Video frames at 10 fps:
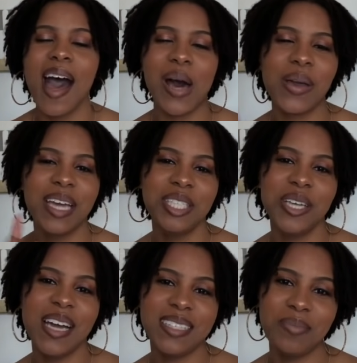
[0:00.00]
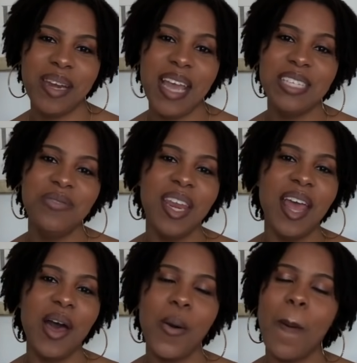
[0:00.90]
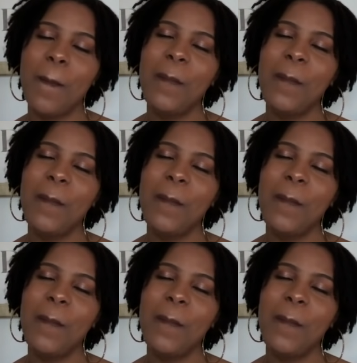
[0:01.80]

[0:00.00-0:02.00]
I'll catch you guys in my next video.